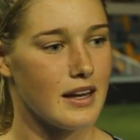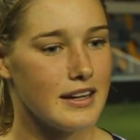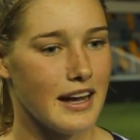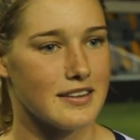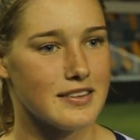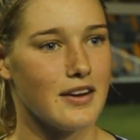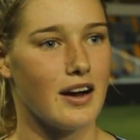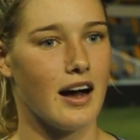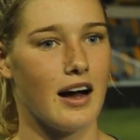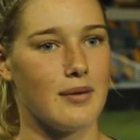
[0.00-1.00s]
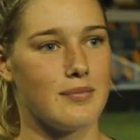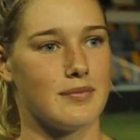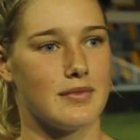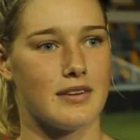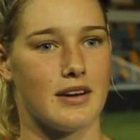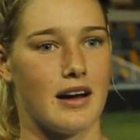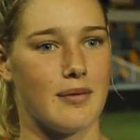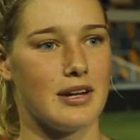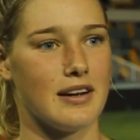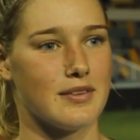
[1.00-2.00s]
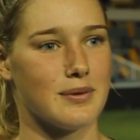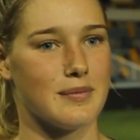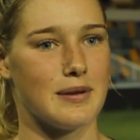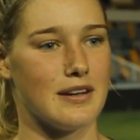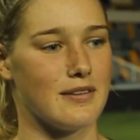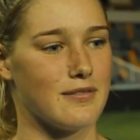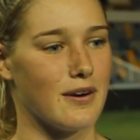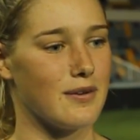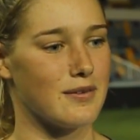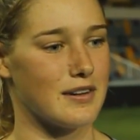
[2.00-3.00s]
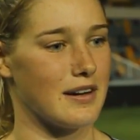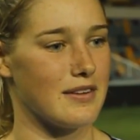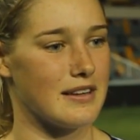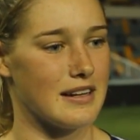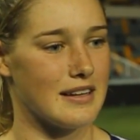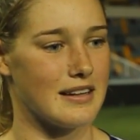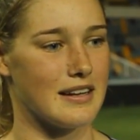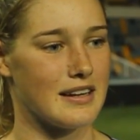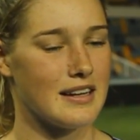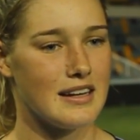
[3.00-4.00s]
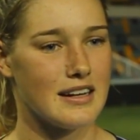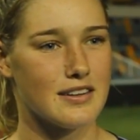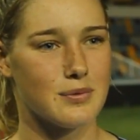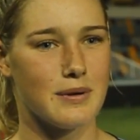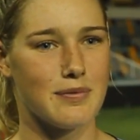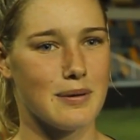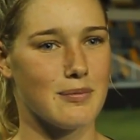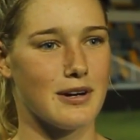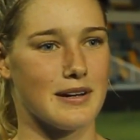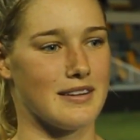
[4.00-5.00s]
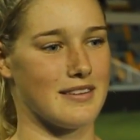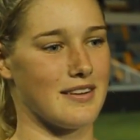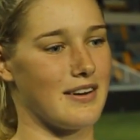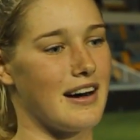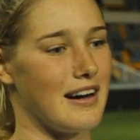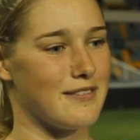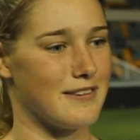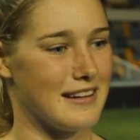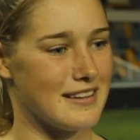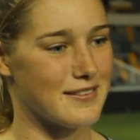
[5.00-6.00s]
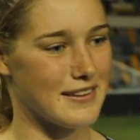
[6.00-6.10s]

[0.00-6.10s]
Yeah, so I'm I mean I just want to be involved in everything, and then because we've been working so hard for this for